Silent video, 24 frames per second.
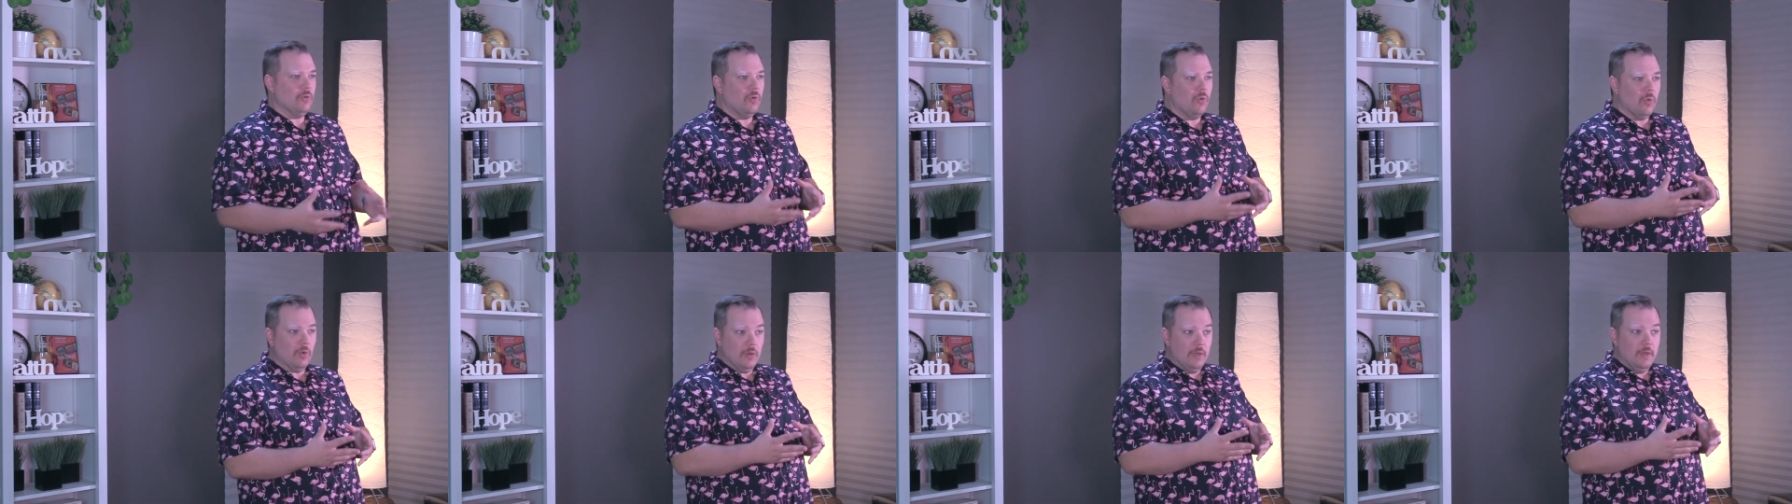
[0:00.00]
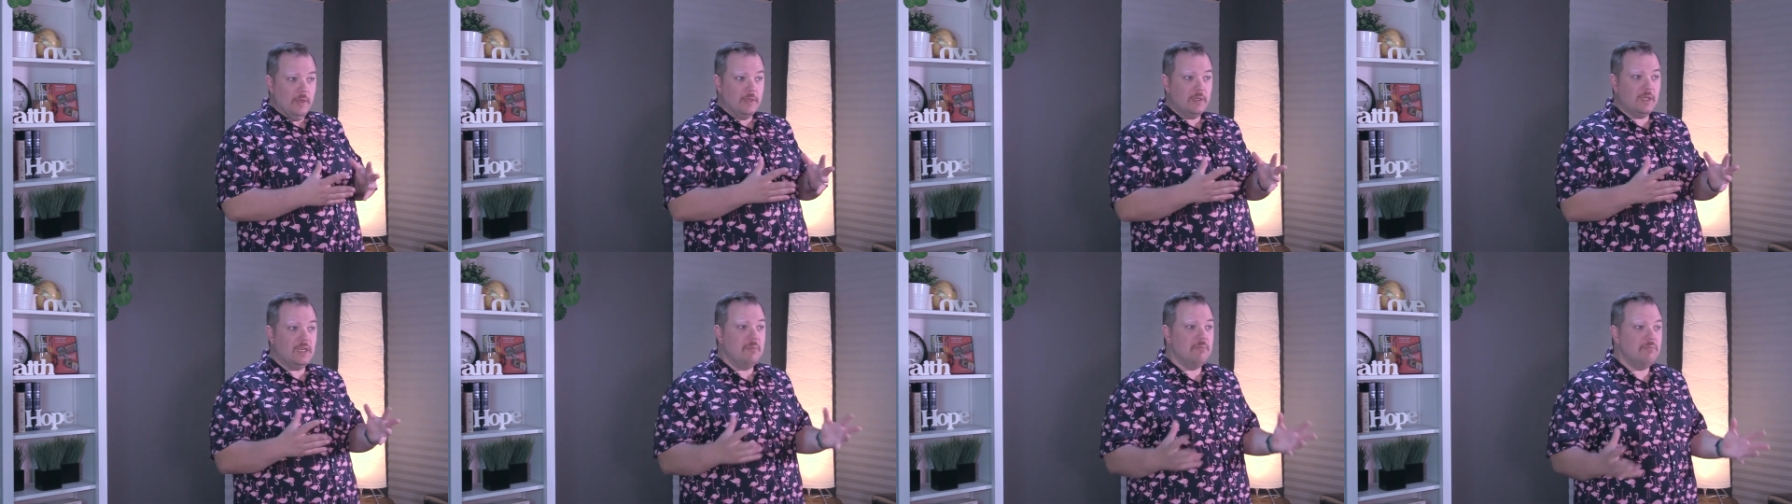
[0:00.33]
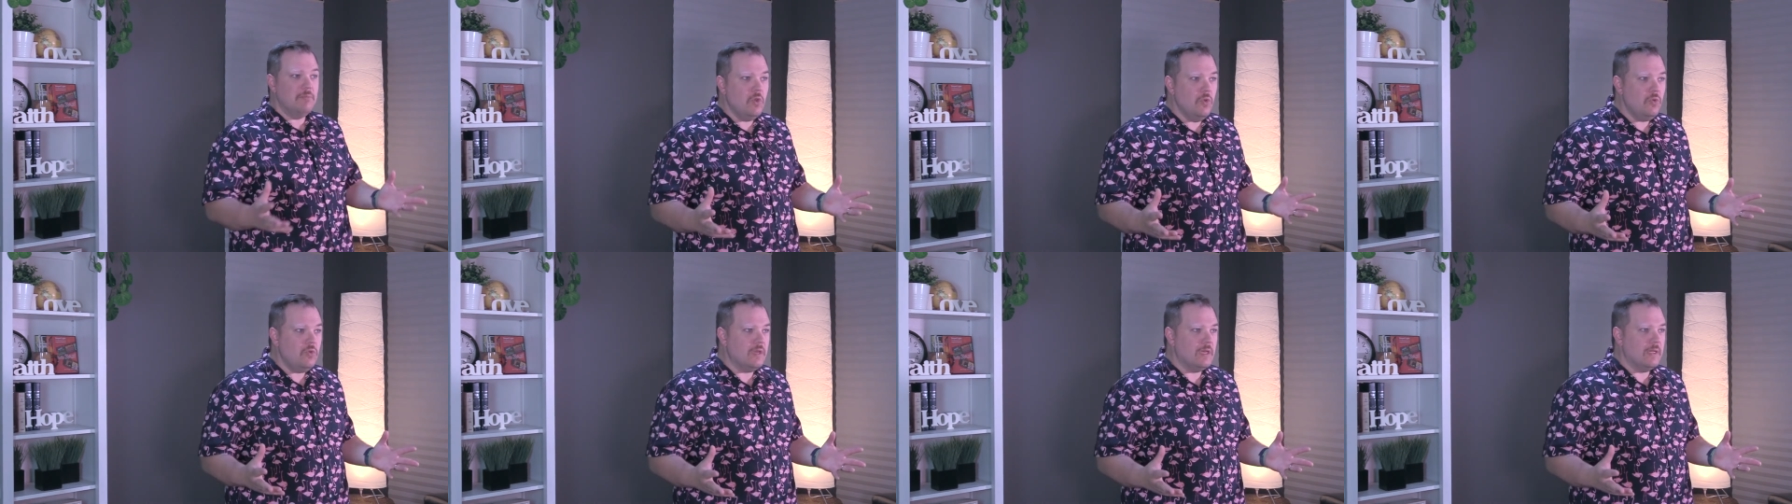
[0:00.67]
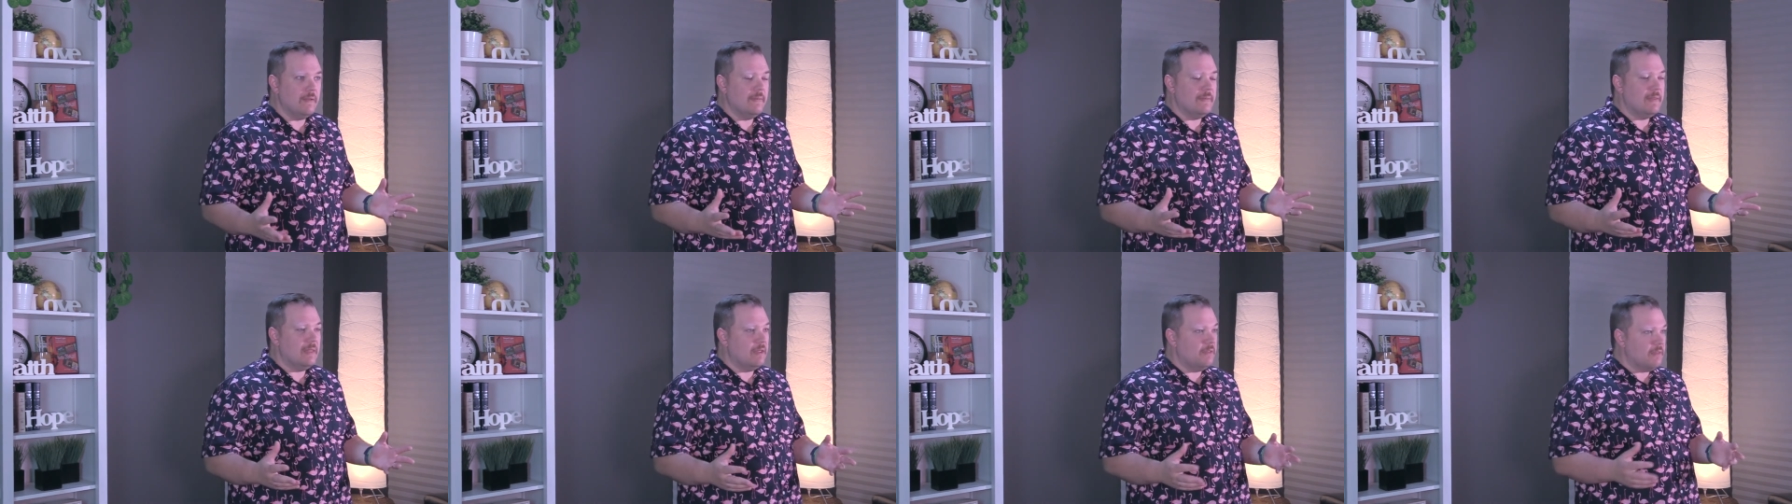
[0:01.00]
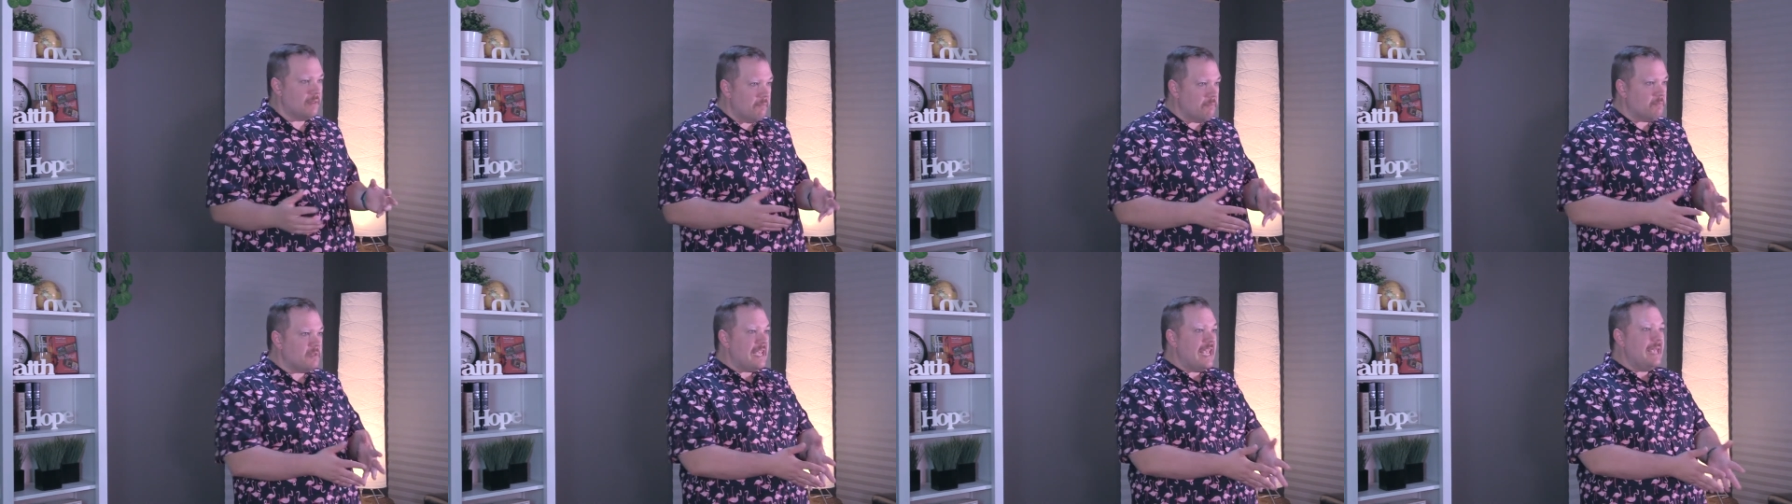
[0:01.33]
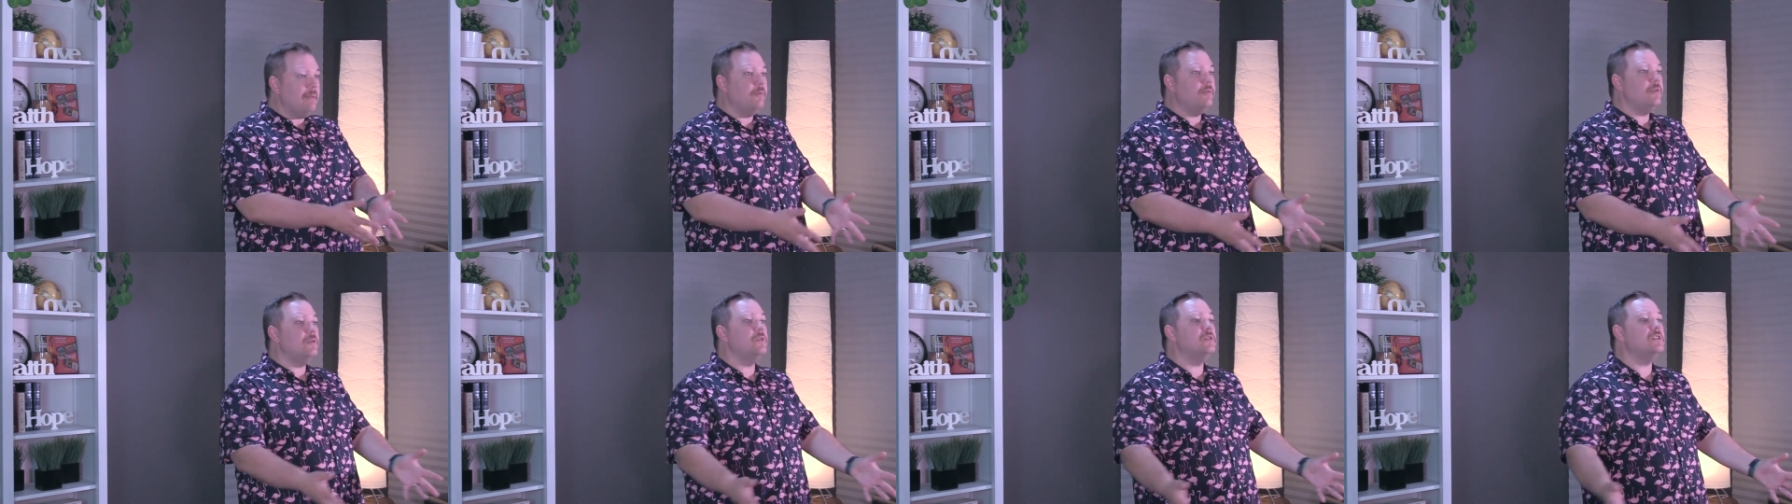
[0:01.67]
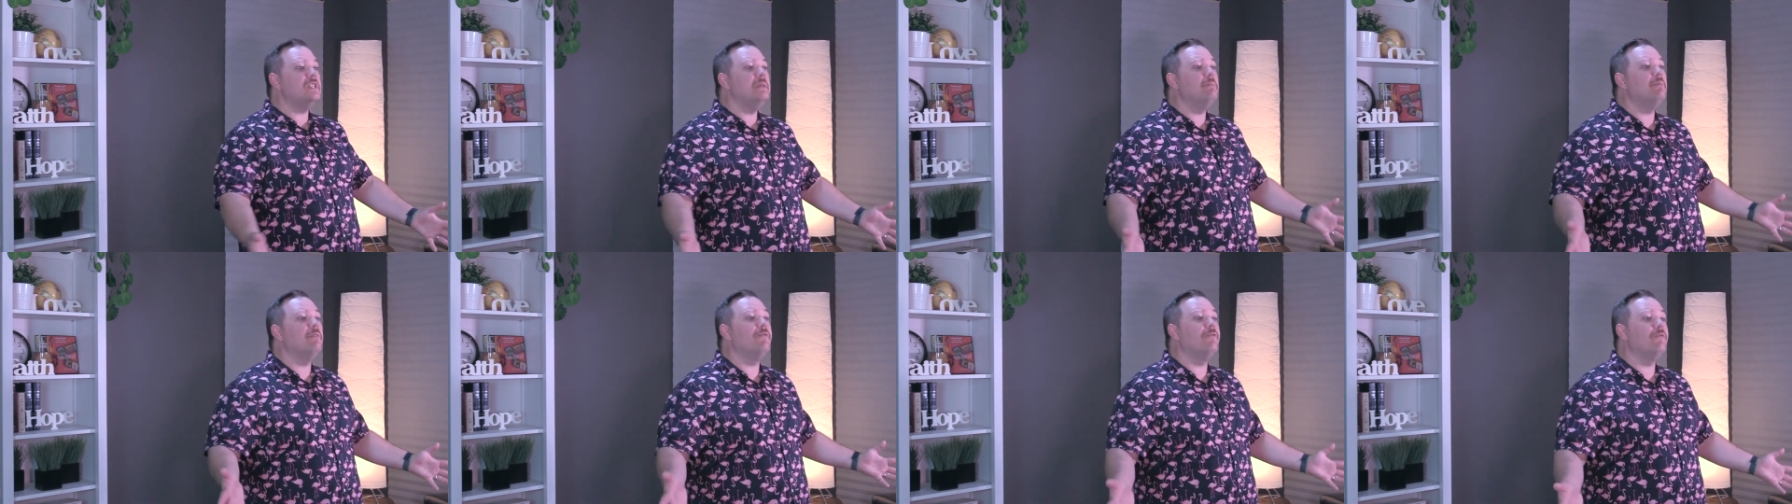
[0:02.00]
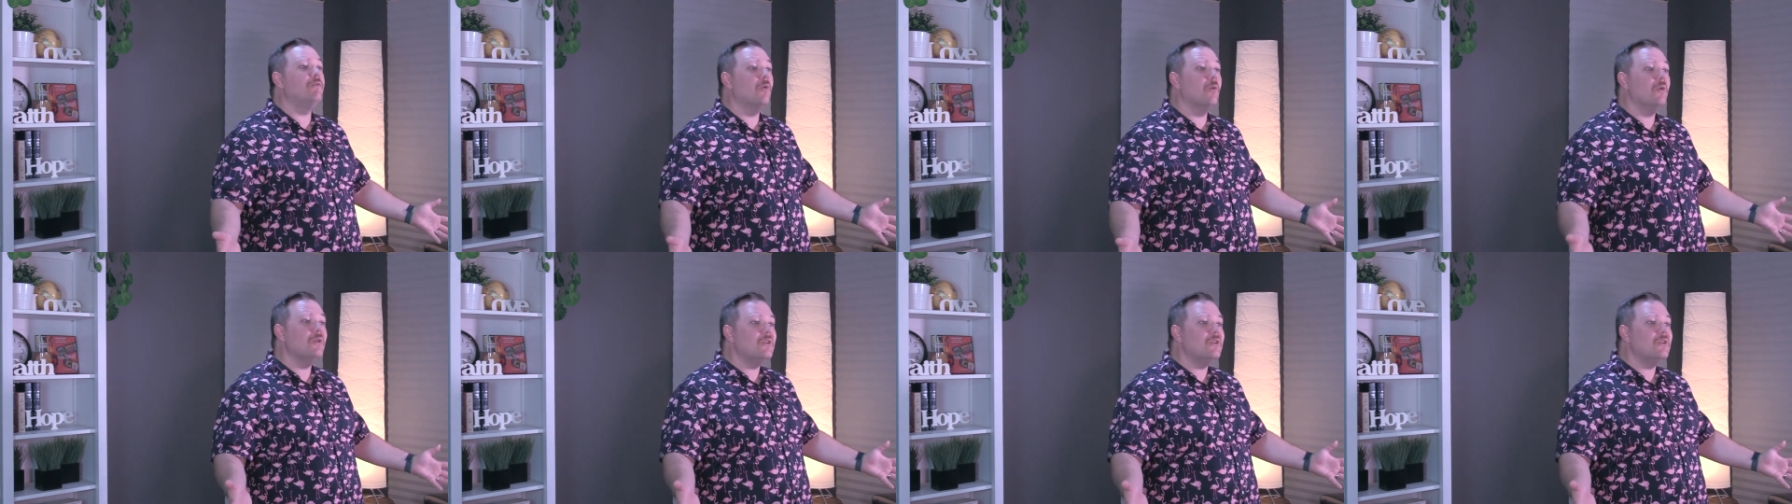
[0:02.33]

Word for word: or communion, the, the table you see before